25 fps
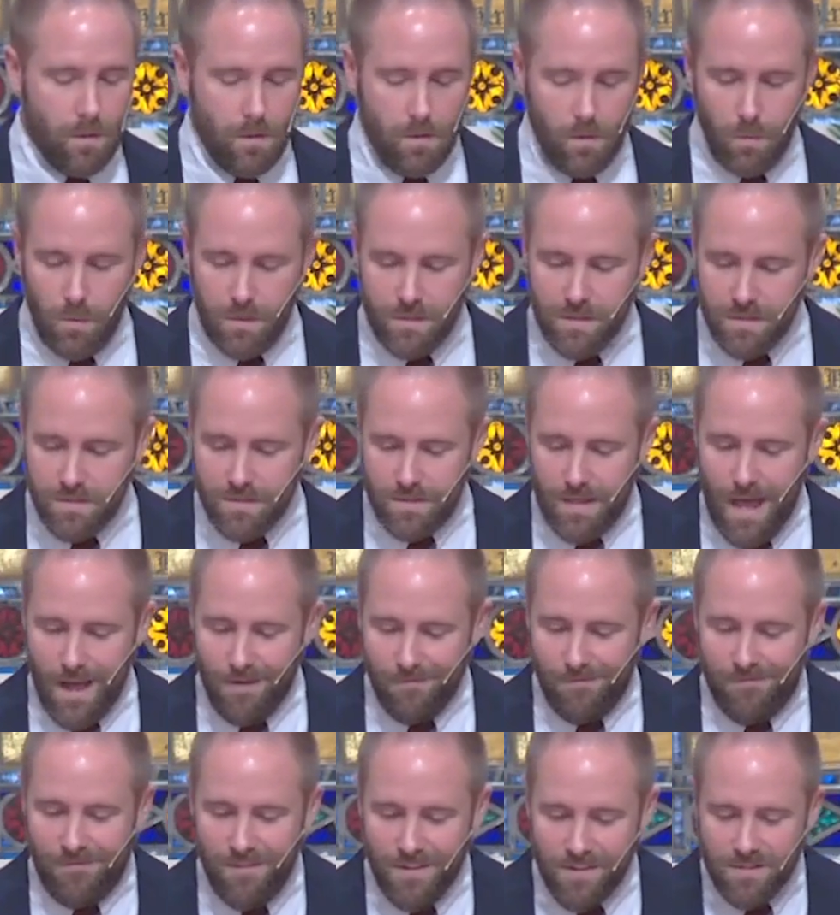which is that
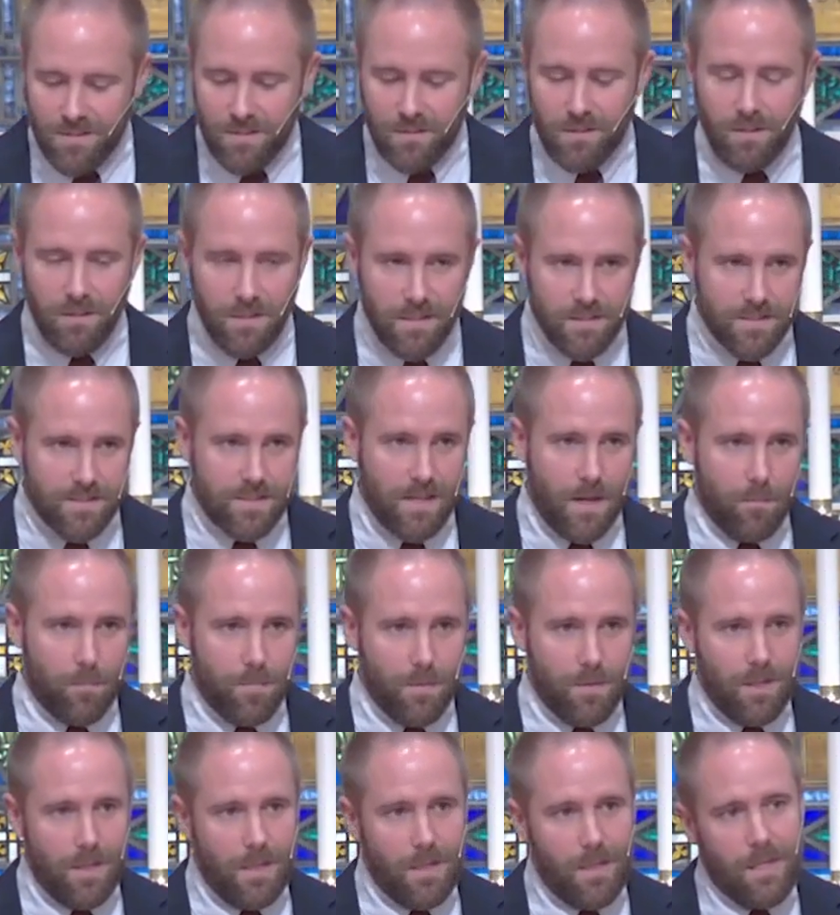physical
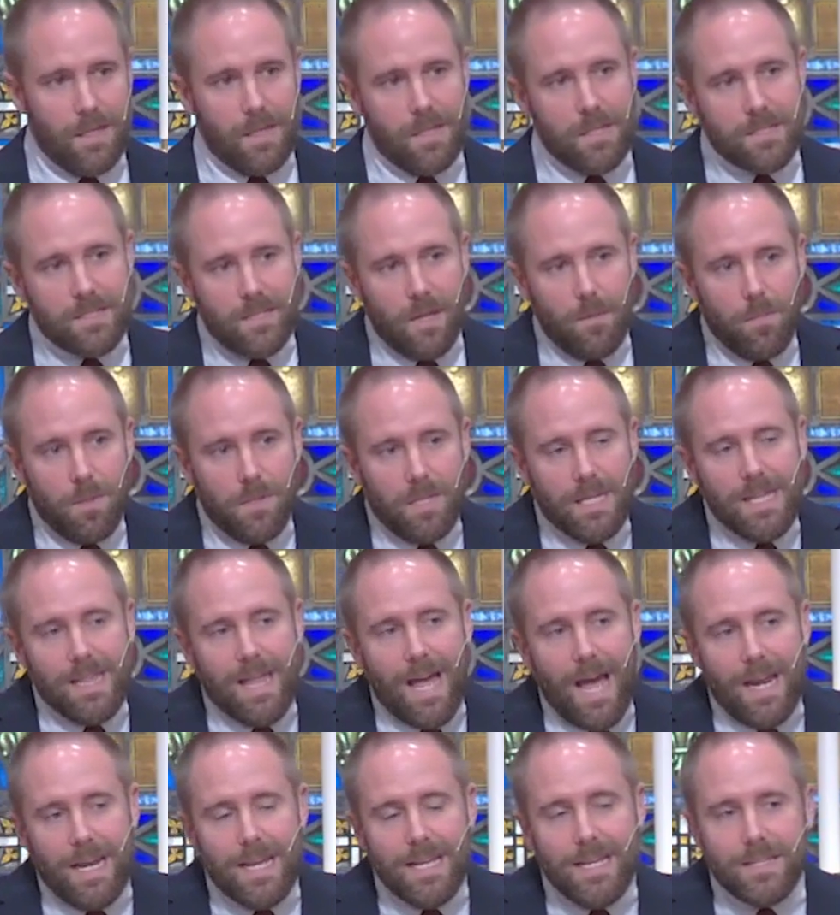assembly, assembly
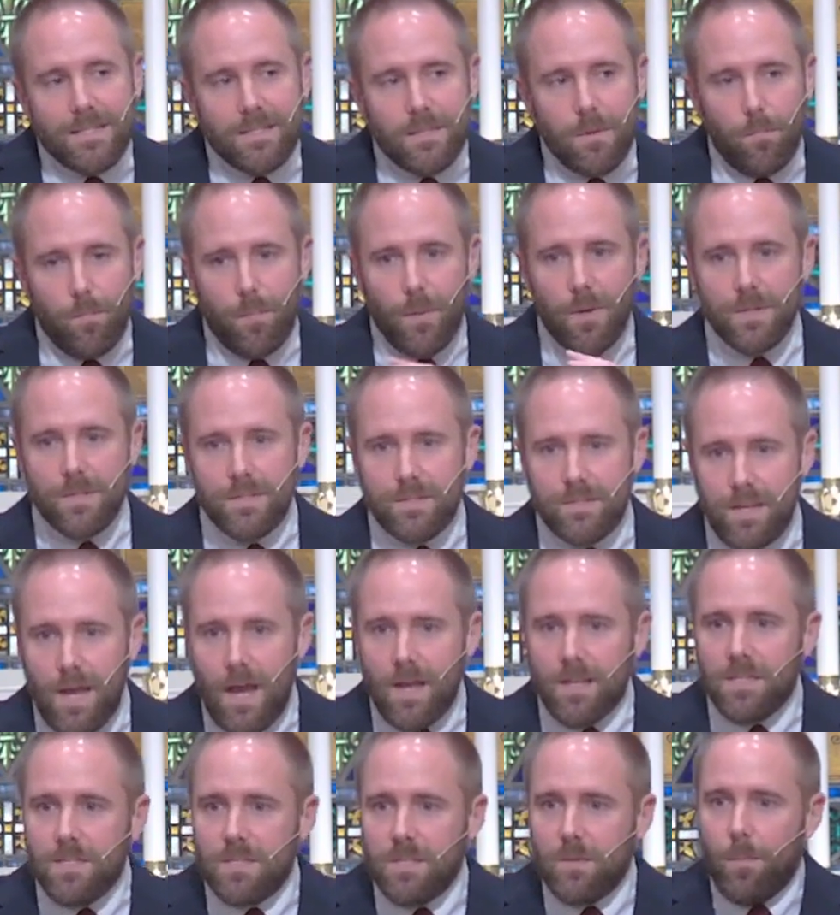that is
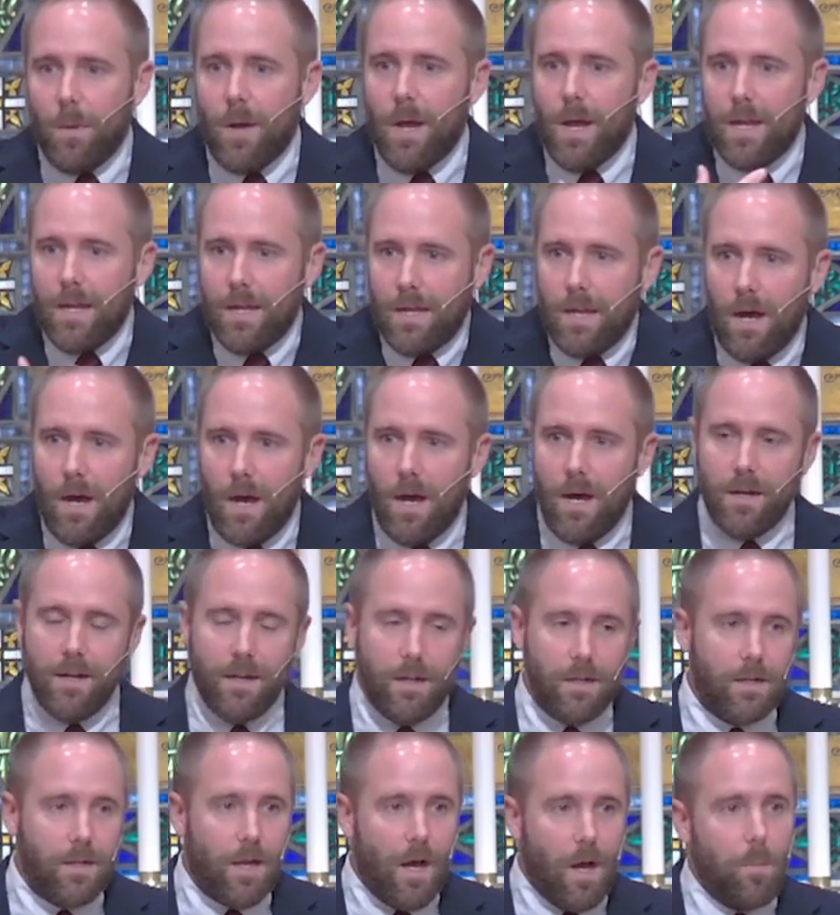possessed by God
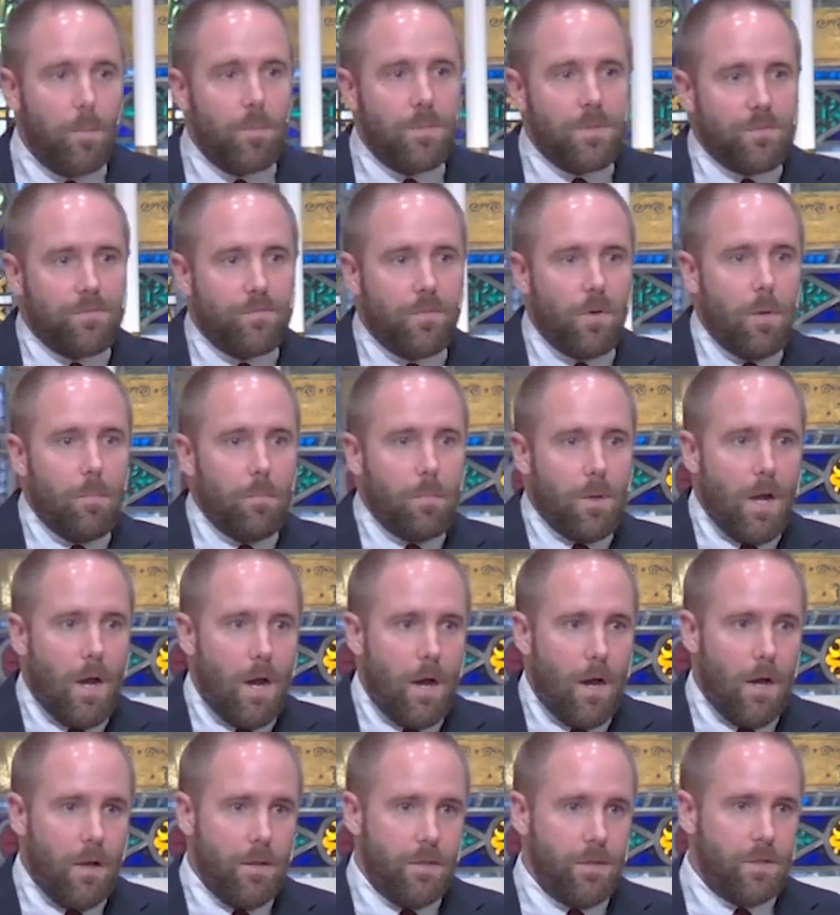and comes from
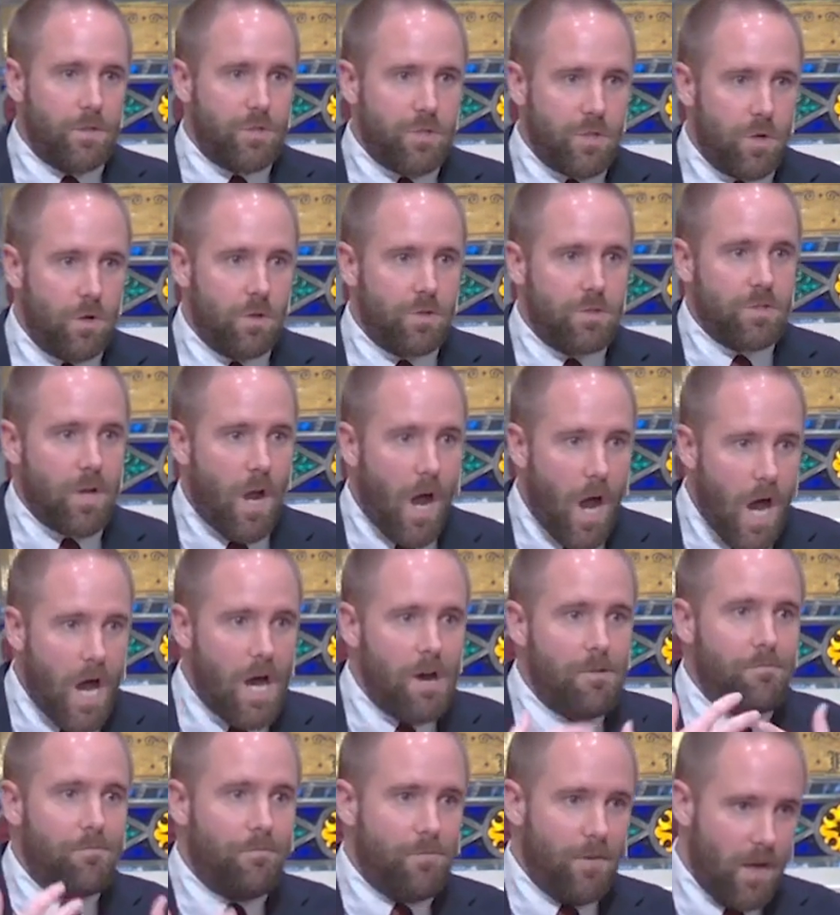God, the church
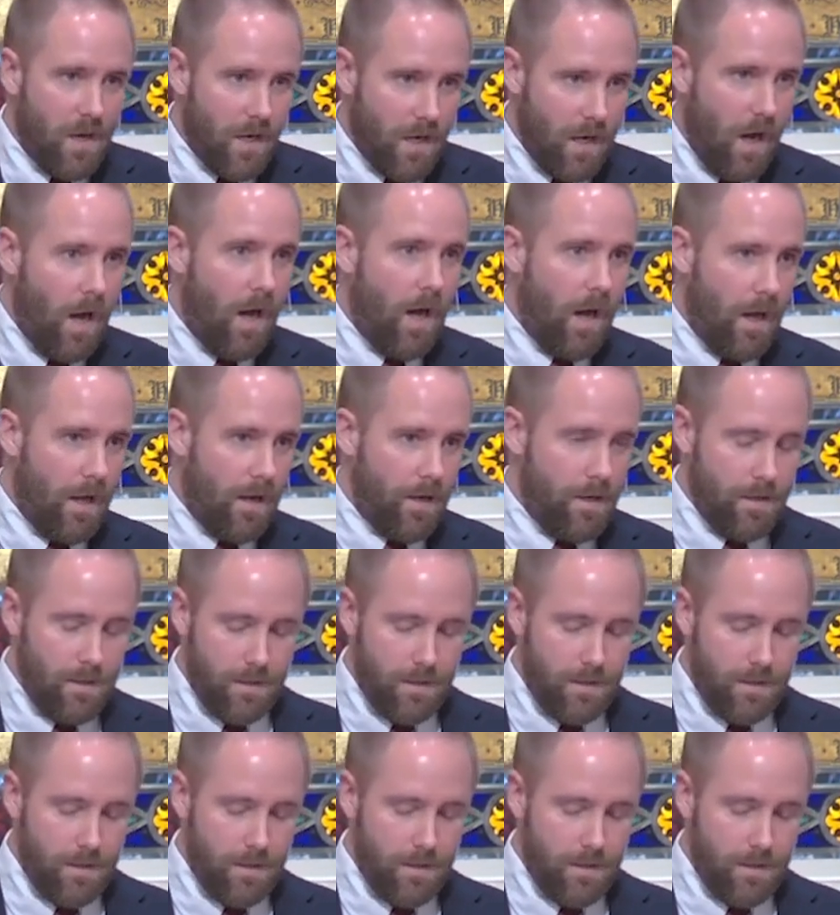of God.